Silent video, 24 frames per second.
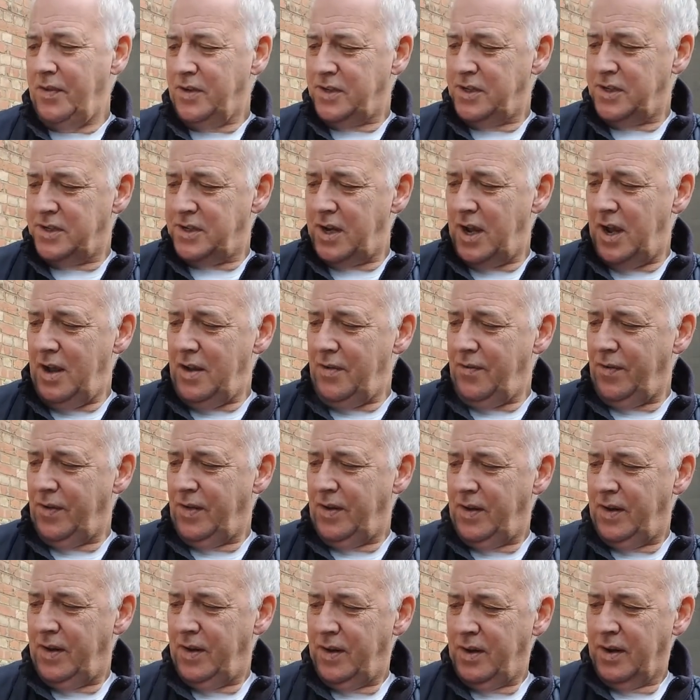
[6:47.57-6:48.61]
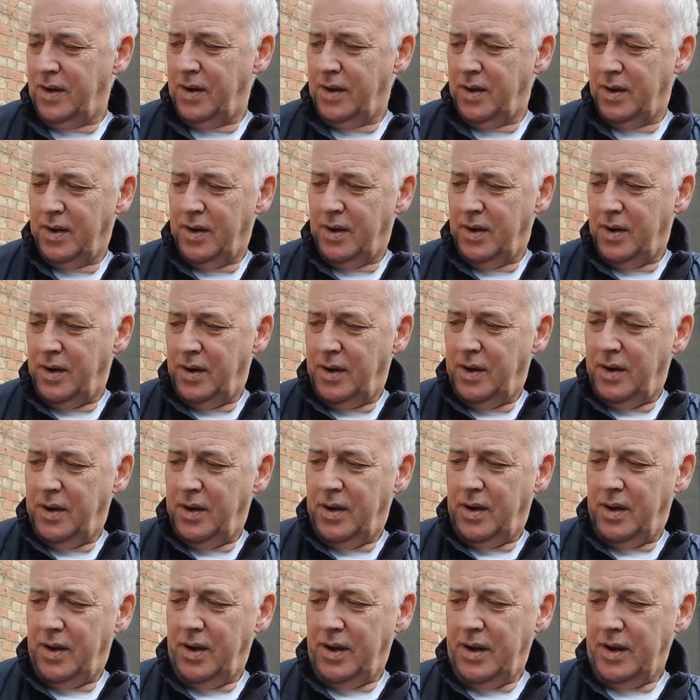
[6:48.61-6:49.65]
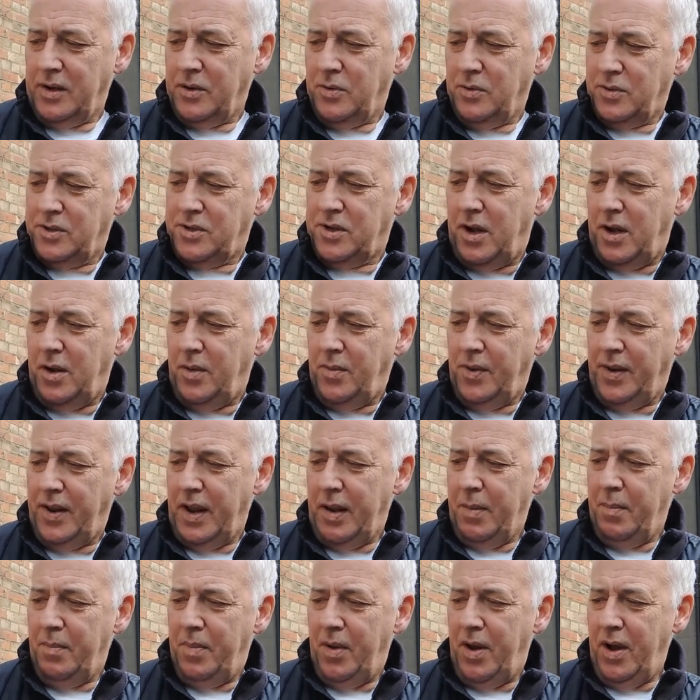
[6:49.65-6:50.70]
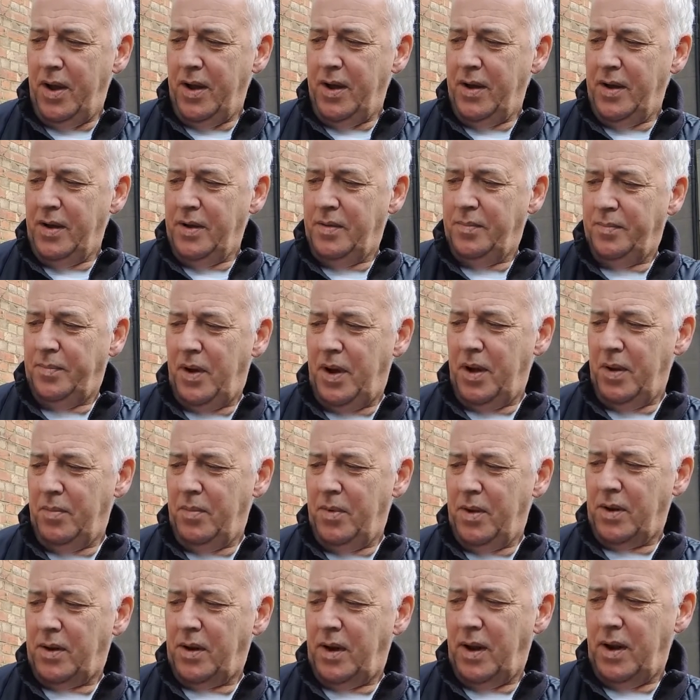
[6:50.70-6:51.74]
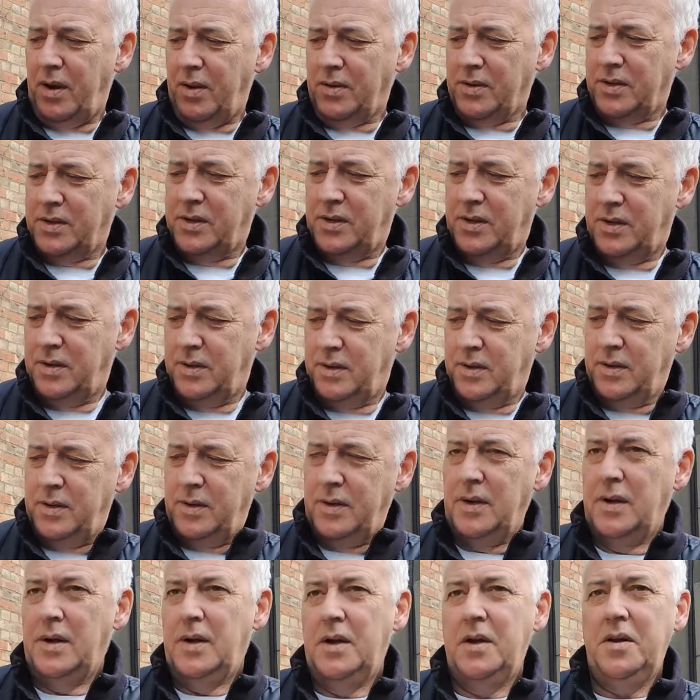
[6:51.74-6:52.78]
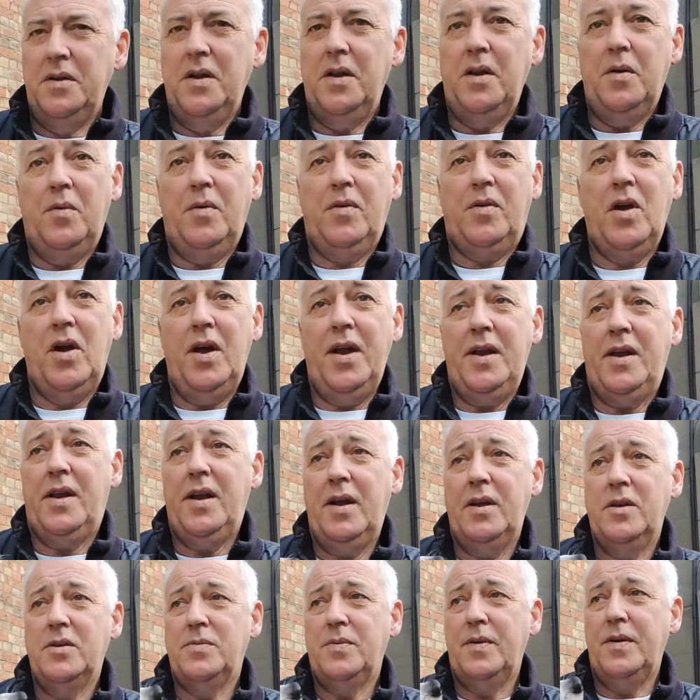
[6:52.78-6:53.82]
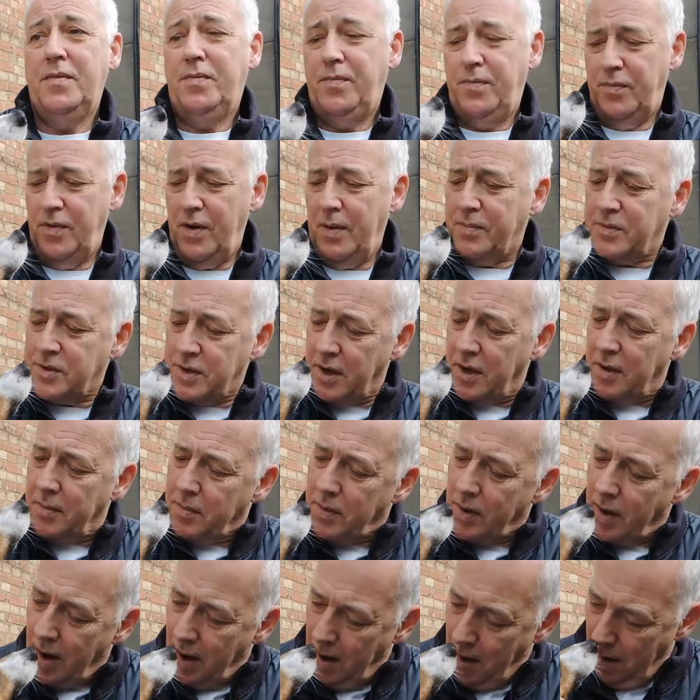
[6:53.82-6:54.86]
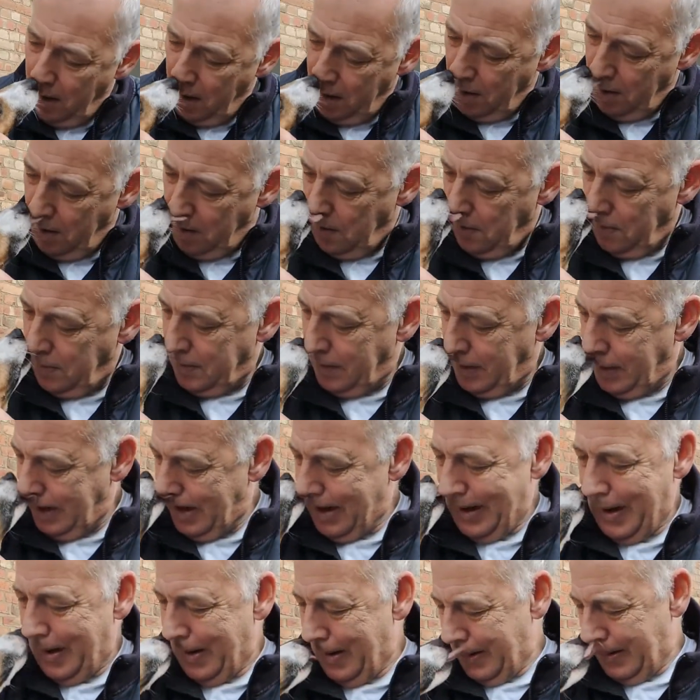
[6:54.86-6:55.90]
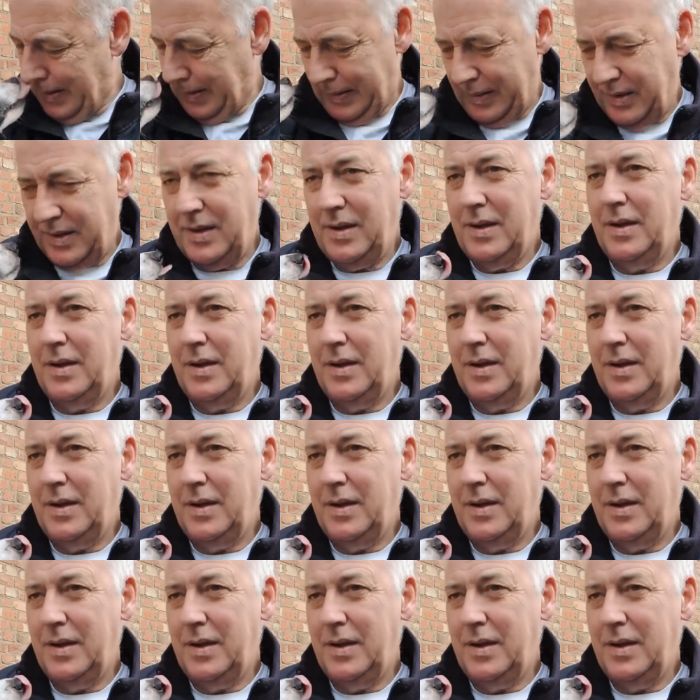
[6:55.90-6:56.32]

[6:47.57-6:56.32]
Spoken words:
This is Dave, and it all started with him biting my clothes. Not that we've got any clothes with rips in them. Hello, yes.